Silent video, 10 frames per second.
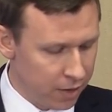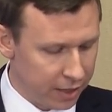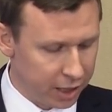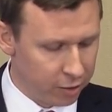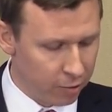
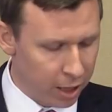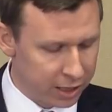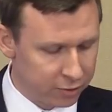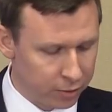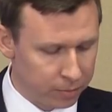They can
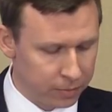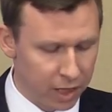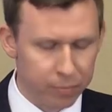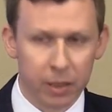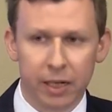arise from
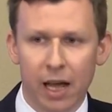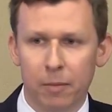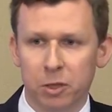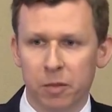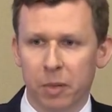government
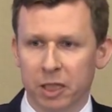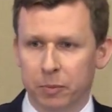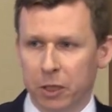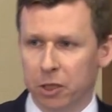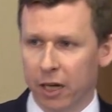capture by
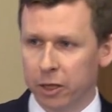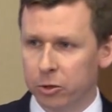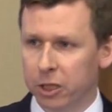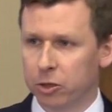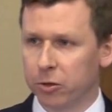special
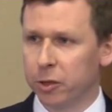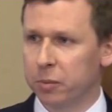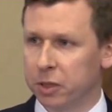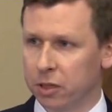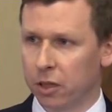interest
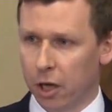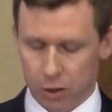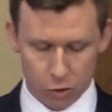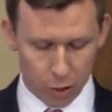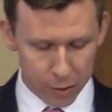groups,
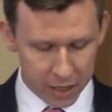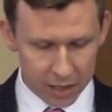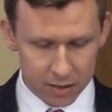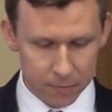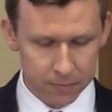
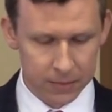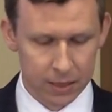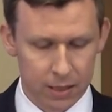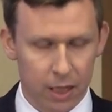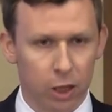cronyism,
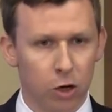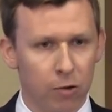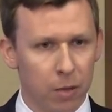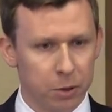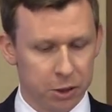and
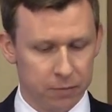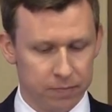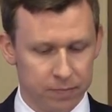corruption.